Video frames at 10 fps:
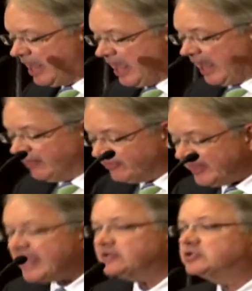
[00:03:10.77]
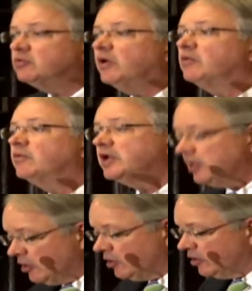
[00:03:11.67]
and thanks to what we
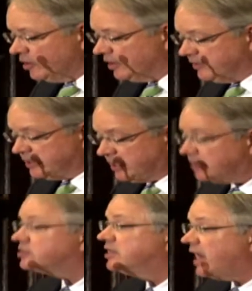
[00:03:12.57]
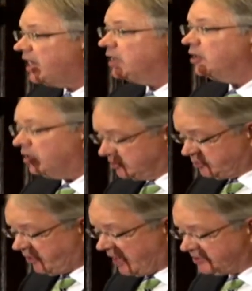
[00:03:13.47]
learned in the Dutch dialogues
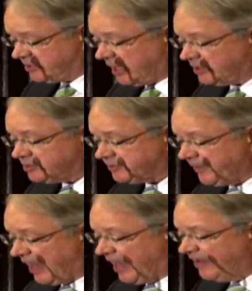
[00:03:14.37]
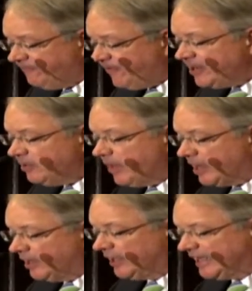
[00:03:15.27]
process, a
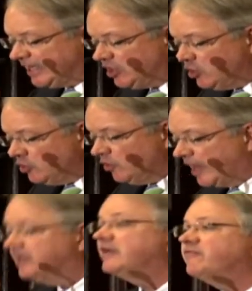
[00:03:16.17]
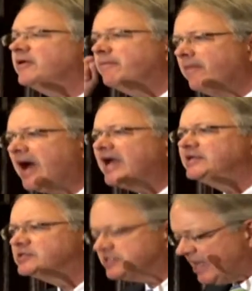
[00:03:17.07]
fundamentally new and different
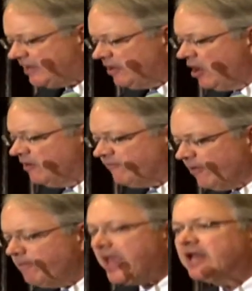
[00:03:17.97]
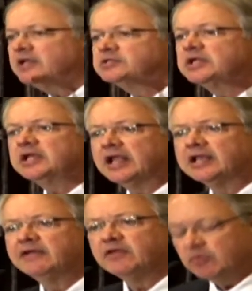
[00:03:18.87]
mindset for managing
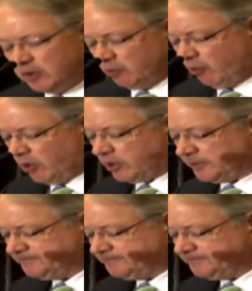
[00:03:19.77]
and living with water.